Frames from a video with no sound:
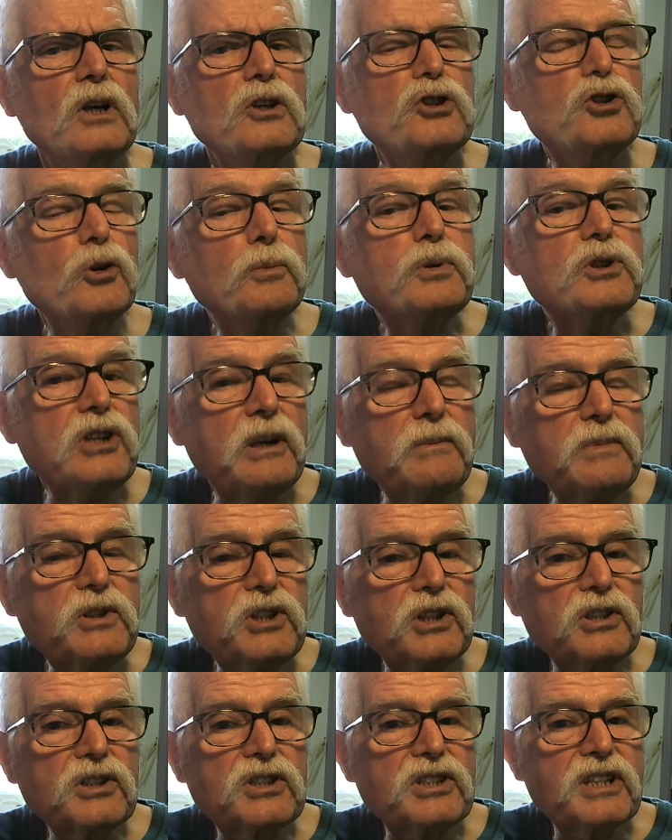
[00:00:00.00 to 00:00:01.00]

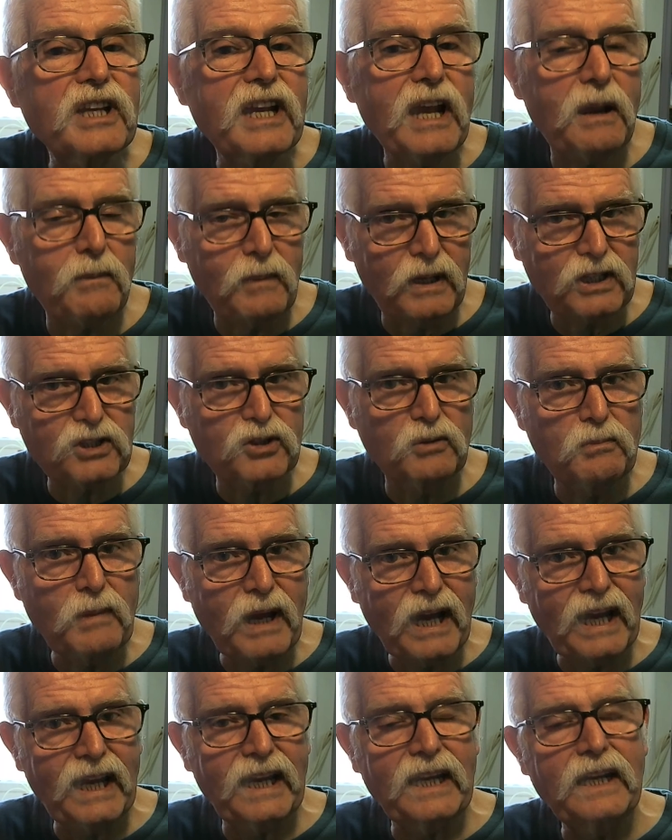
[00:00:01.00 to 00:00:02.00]
subscriptions to get me to
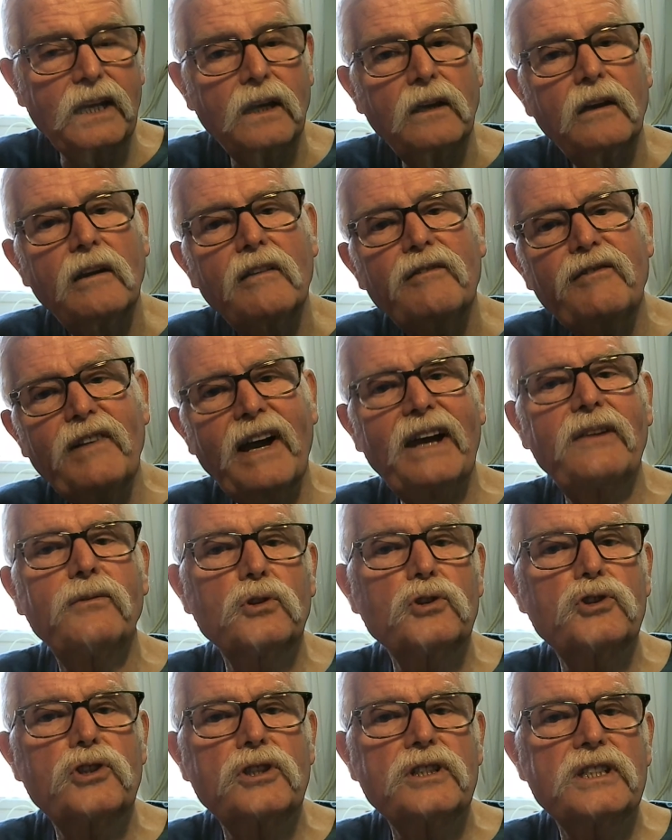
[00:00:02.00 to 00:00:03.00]
my
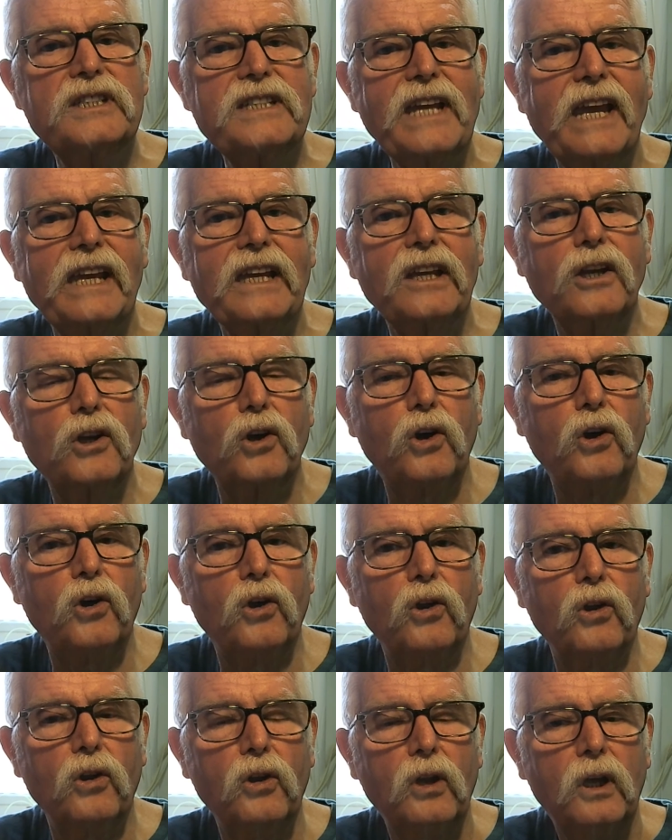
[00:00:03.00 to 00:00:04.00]
510
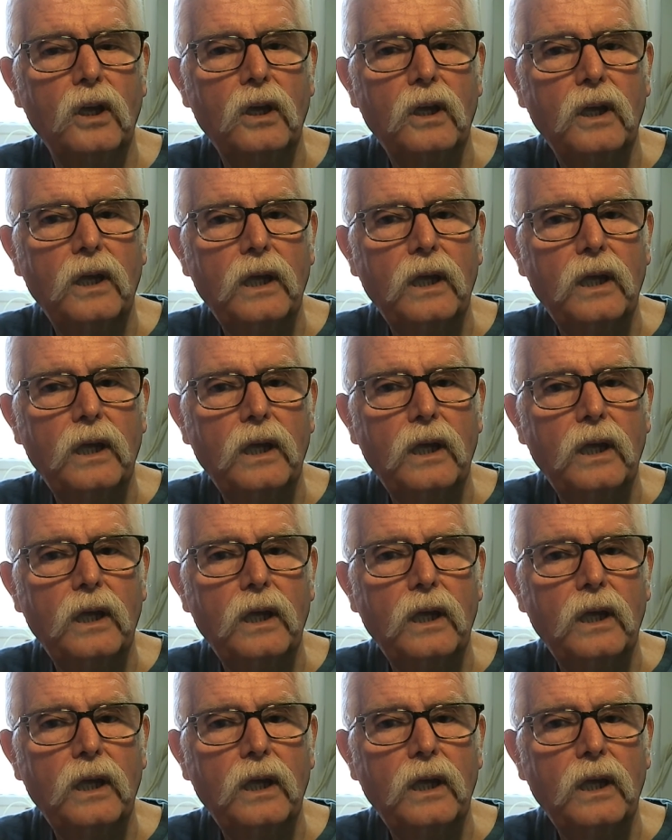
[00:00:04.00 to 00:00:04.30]
goal